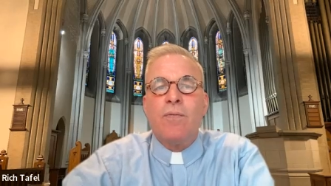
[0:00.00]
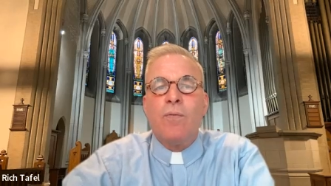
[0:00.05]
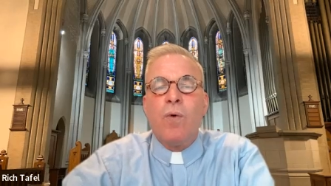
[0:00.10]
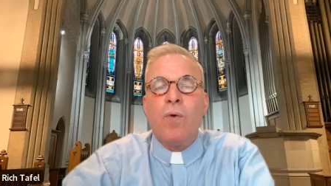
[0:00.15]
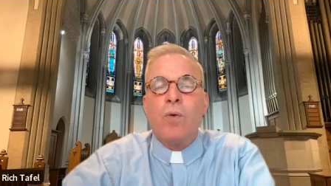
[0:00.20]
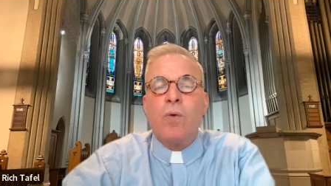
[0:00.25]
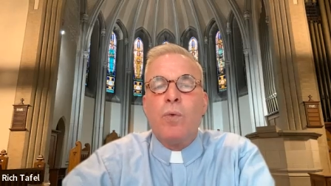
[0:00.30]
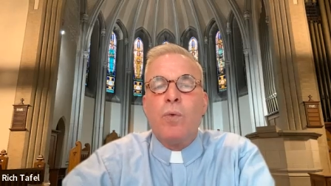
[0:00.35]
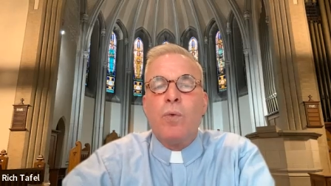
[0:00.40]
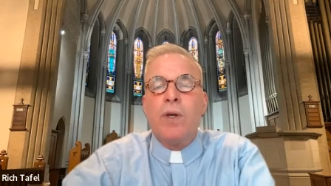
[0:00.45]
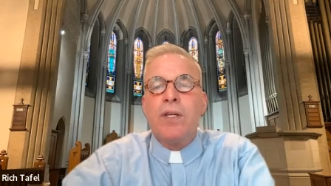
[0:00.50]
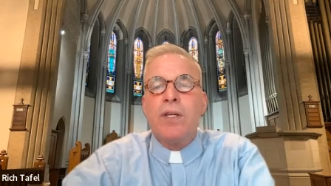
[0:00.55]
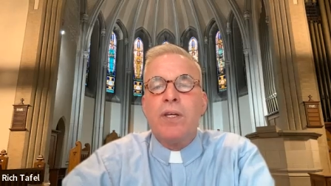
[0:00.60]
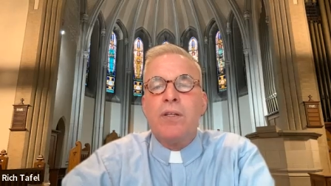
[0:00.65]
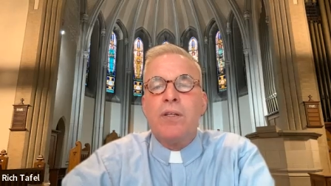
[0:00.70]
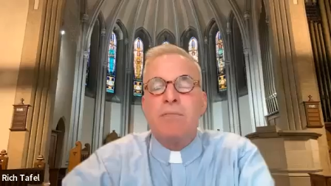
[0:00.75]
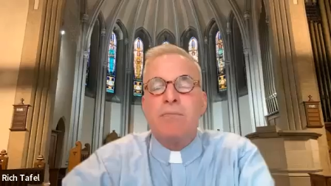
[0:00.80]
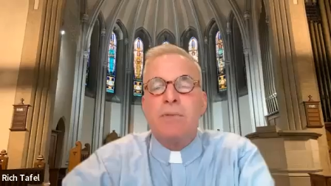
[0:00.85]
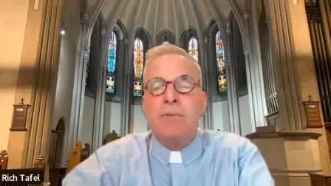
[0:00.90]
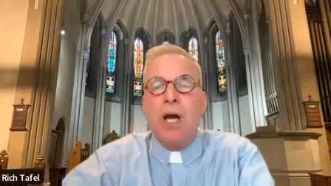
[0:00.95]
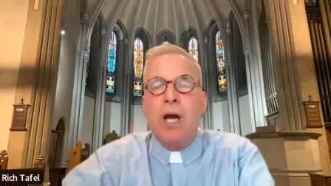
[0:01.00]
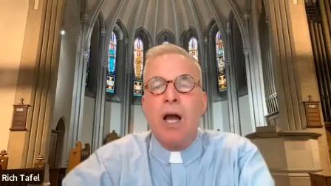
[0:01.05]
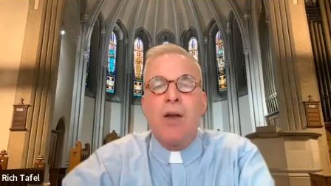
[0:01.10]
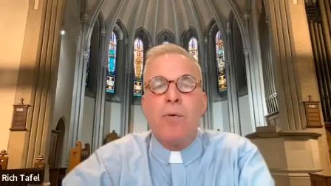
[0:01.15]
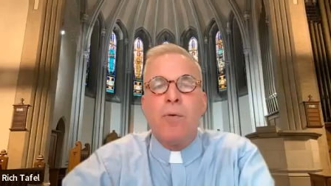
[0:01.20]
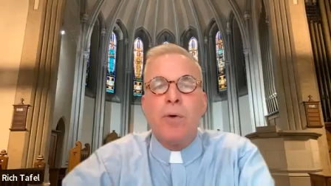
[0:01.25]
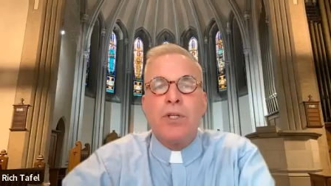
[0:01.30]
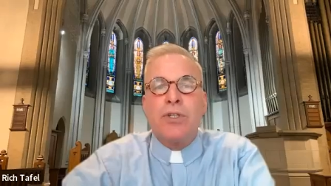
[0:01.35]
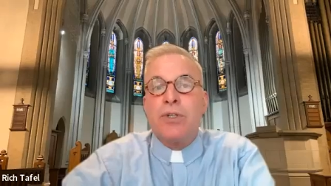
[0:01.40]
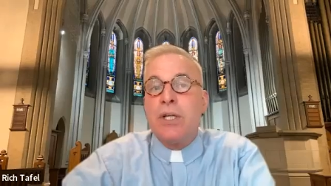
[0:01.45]
When we die,
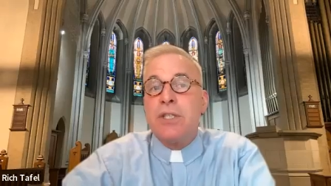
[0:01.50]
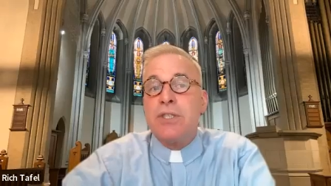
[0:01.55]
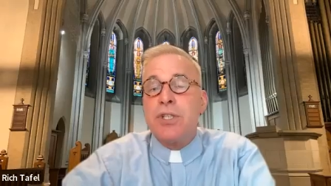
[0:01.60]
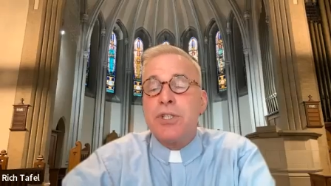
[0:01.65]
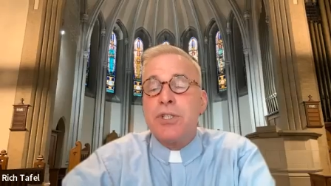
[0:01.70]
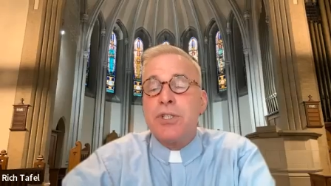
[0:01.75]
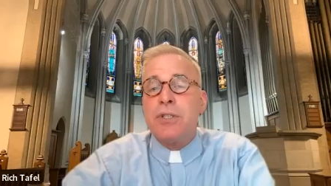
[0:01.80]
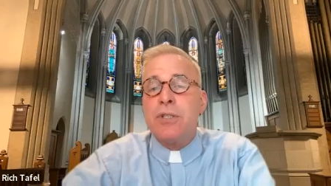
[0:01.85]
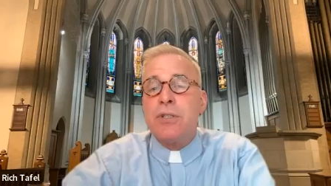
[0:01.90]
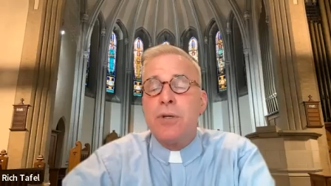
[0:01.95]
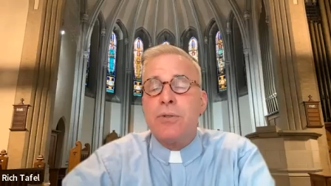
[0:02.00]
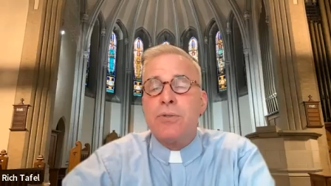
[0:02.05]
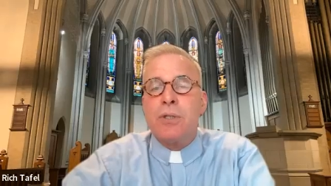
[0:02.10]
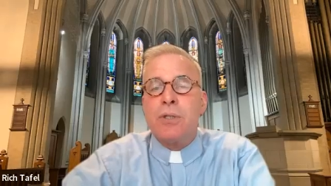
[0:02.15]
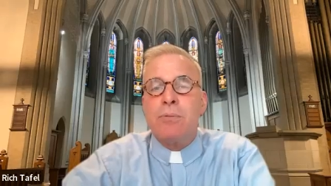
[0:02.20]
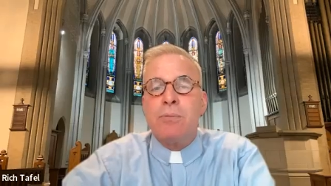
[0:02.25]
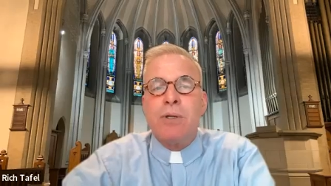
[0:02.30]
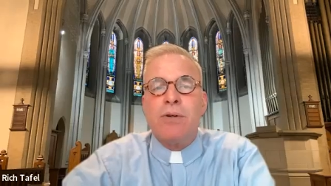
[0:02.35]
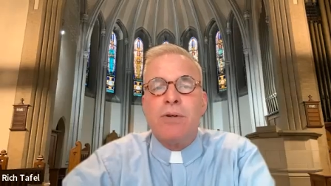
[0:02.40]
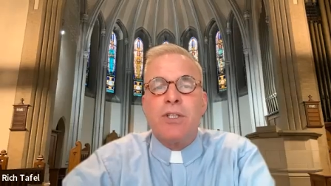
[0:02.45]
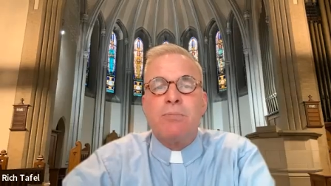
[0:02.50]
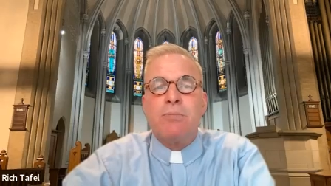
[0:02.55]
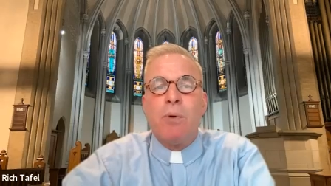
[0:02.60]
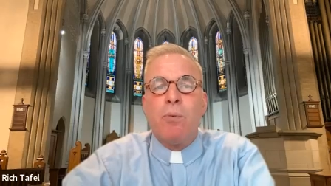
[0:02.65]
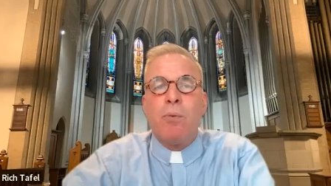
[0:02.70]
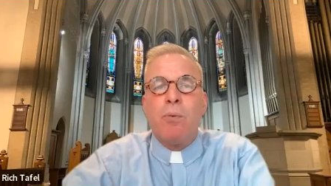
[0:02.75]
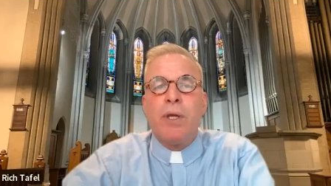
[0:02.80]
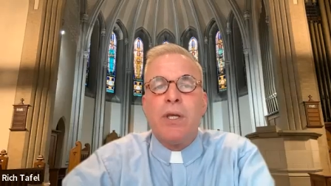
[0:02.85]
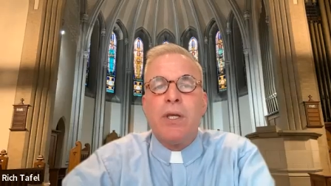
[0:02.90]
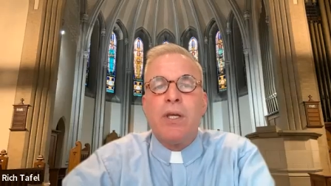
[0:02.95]
we transition to those communities,
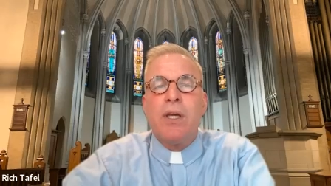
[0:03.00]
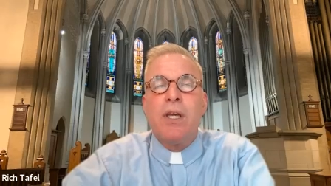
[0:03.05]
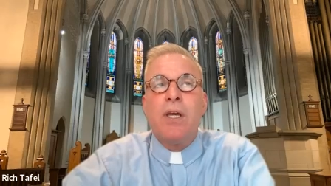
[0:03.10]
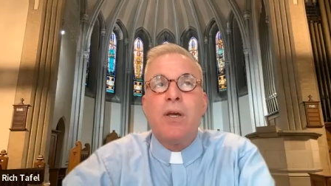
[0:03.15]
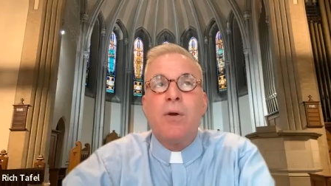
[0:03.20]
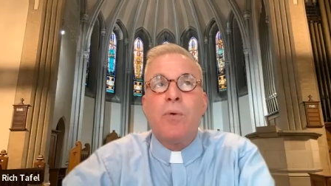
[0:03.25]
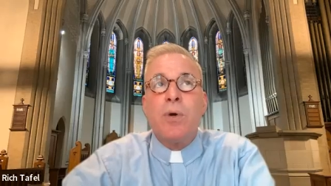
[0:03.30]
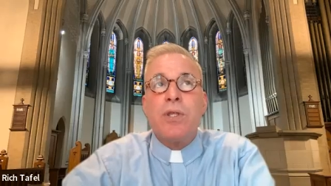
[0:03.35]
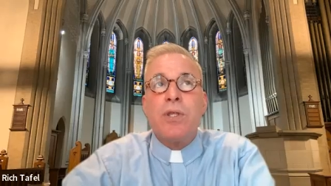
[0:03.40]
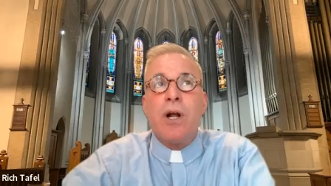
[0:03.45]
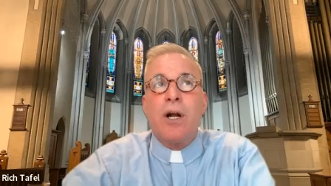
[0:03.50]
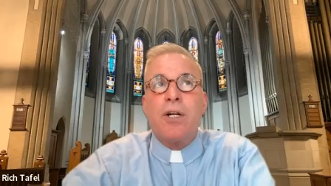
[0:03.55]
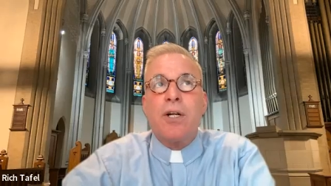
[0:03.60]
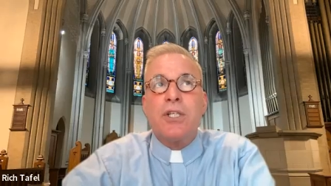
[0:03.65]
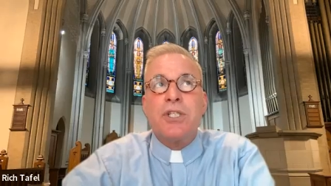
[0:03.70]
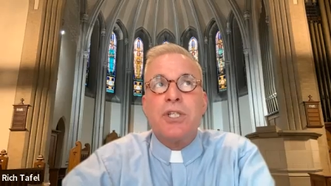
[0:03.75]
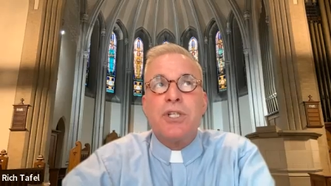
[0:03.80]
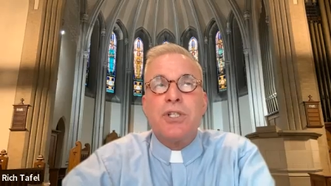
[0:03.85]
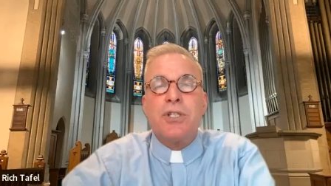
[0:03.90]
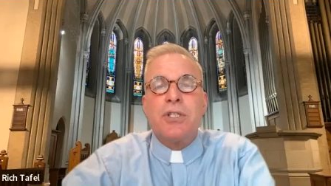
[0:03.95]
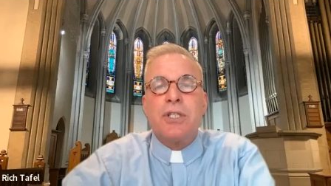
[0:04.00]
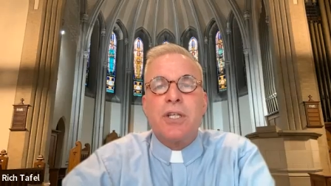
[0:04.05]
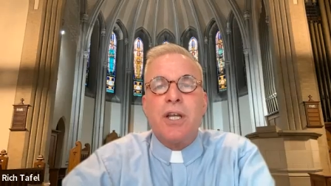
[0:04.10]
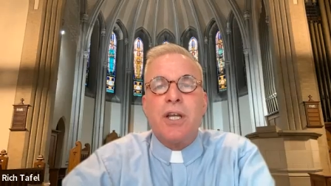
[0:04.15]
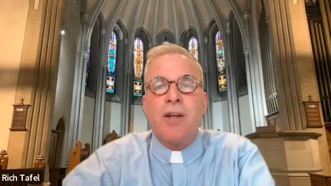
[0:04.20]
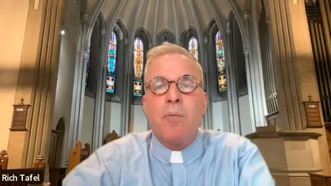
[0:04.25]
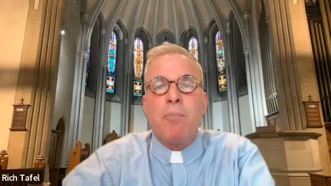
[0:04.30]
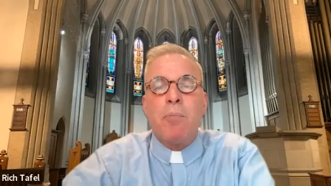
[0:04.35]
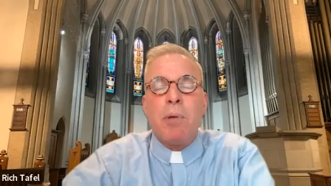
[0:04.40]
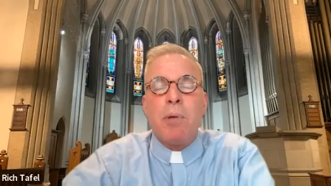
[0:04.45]
but we, with our decisions,
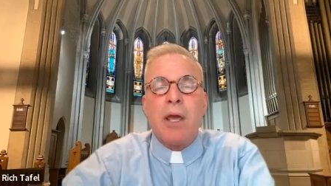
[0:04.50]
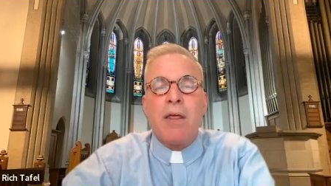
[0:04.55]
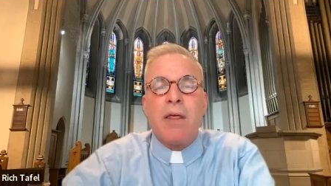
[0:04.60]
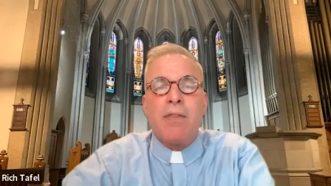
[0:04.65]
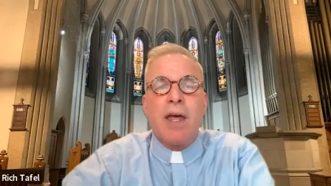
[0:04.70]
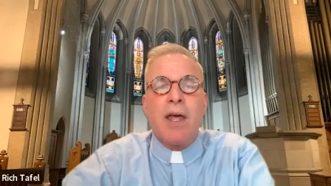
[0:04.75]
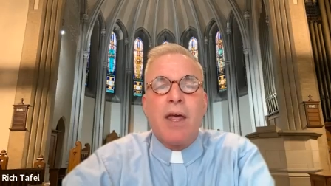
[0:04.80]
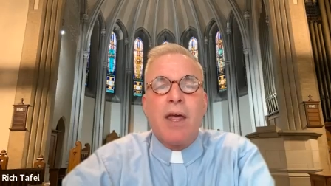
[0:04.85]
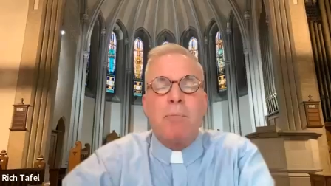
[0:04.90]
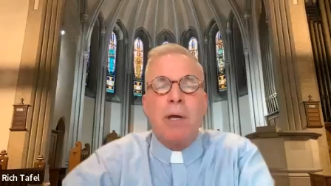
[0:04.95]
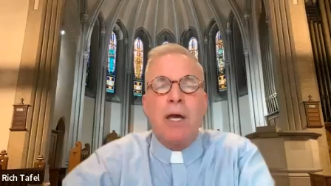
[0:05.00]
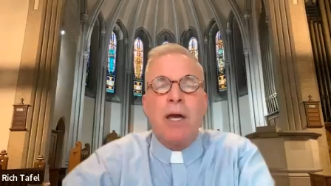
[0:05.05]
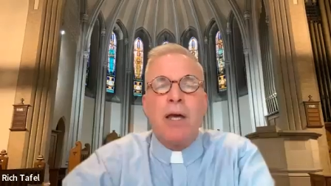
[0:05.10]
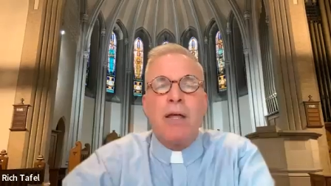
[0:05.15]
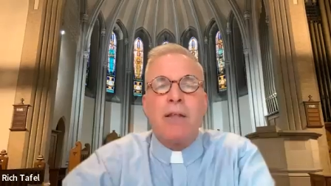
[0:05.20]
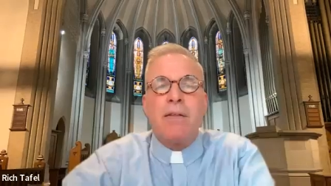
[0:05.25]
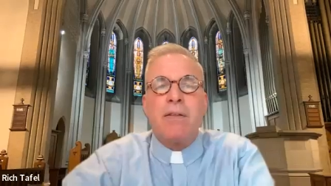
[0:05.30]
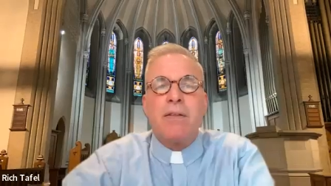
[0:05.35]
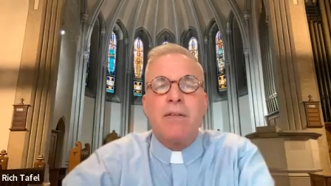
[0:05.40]
kind of pick that path.